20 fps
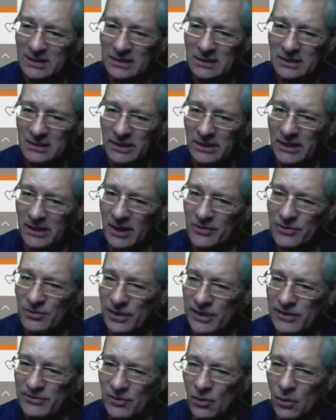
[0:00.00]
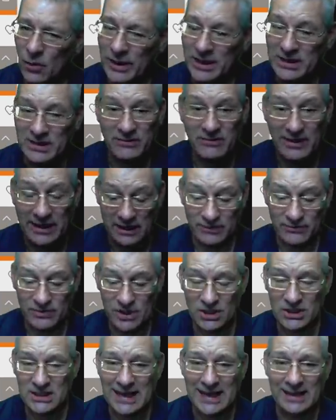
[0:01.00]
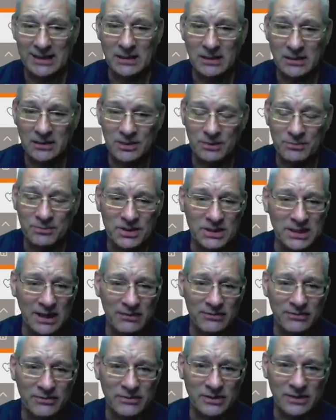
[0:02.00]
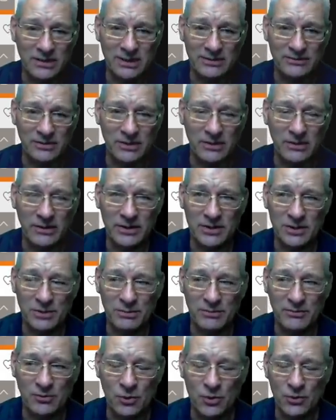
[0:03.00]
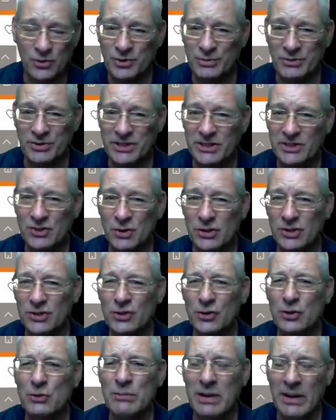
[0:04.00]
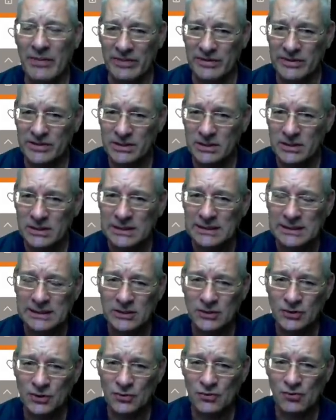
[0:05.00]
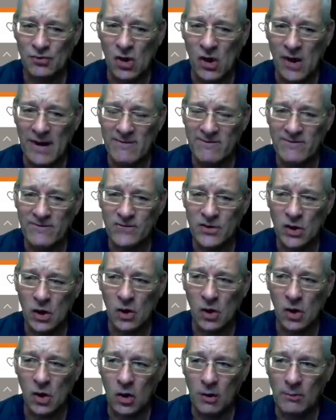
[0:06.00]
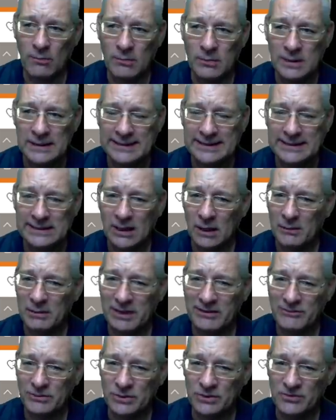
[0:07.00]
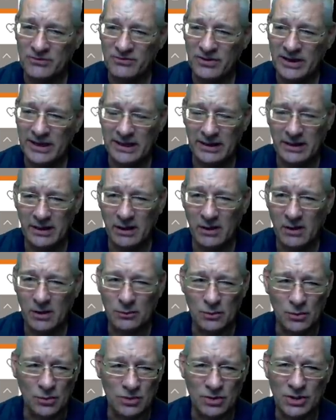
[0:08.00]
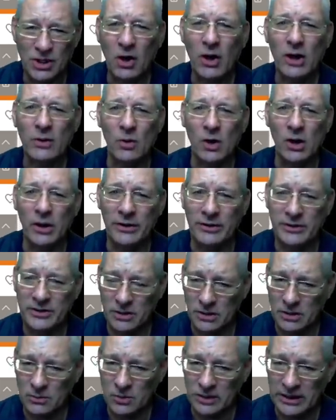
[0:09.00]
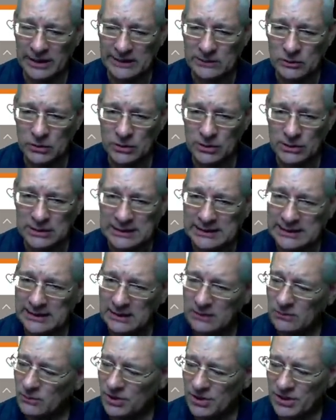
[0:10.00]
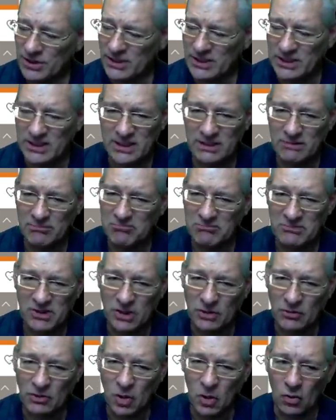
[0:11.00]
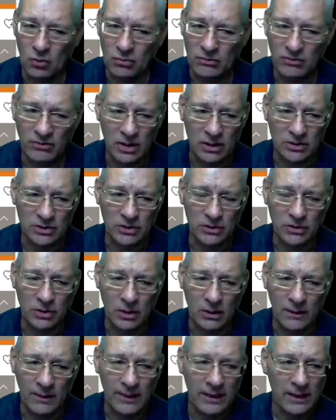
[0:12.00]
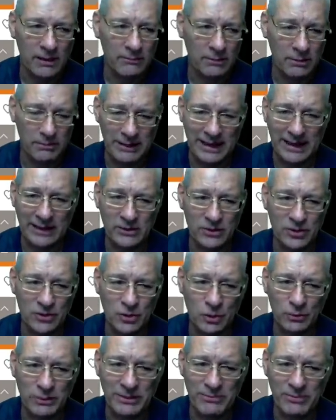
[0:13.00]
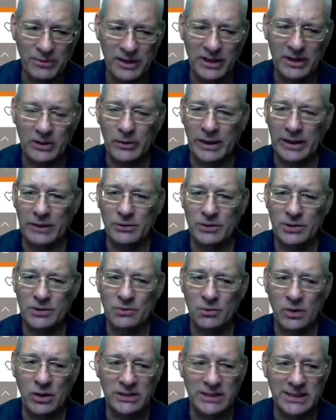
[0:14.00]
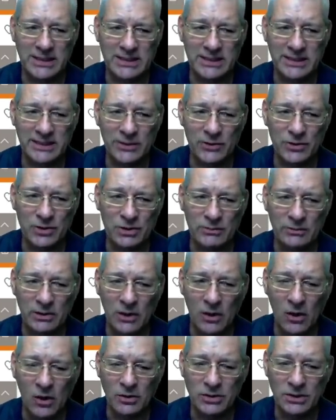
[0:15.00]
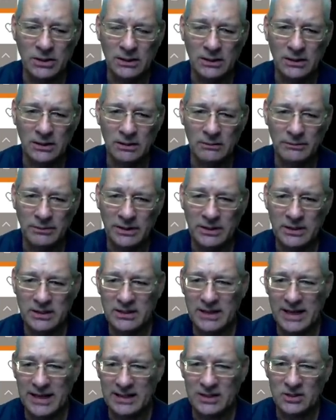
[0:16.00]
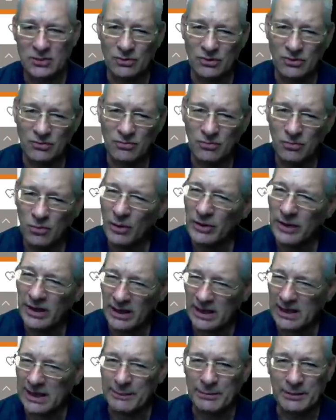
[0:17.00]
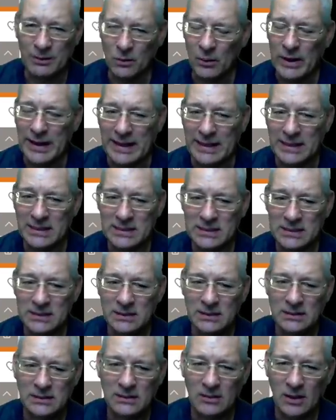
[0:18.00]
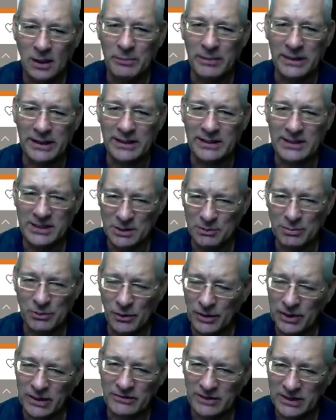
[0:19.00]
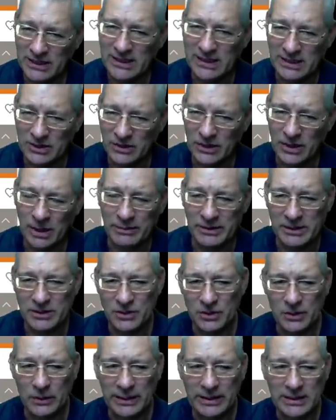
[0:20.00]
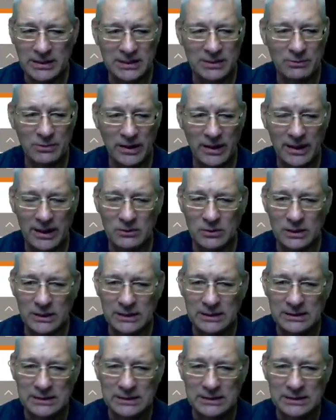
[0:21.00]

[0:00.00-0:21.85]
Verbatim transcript: you know, three, four weeks. In fact, I've just had some stuff delivered. I think it was before Christmas. It took two months to arrive from, I believe it was Vietnam or Taiwan. Taiwan it was, which is too long, far too long. But Banggood is normally pretty quick, which is why I tend to use them a lot because they're sort of within a couple of weeks. I'll be disappointed if it didn't turn up in two weeks. Let's put it that way.